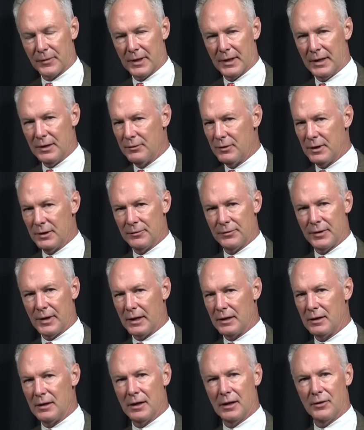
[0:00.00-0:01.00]
Even if
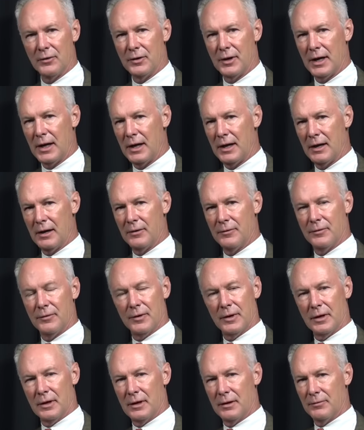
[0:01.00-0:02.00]
they don't have
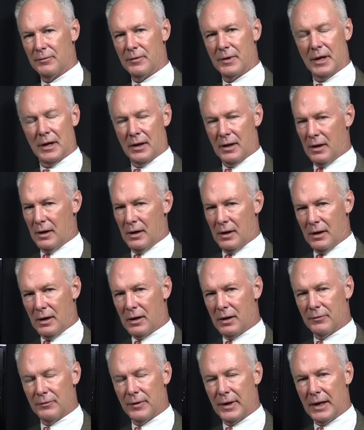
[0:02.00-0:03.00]
uh,
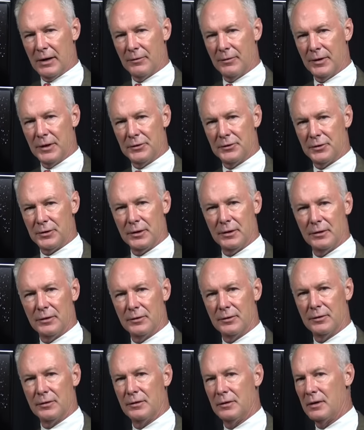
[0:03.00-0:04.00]
heart valve
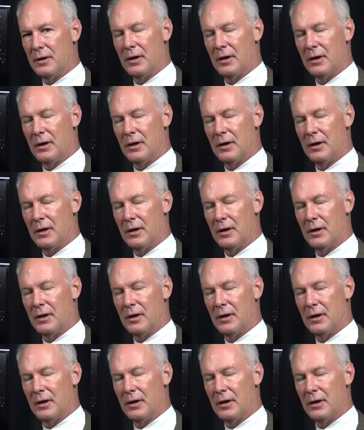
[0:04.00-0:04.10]
issue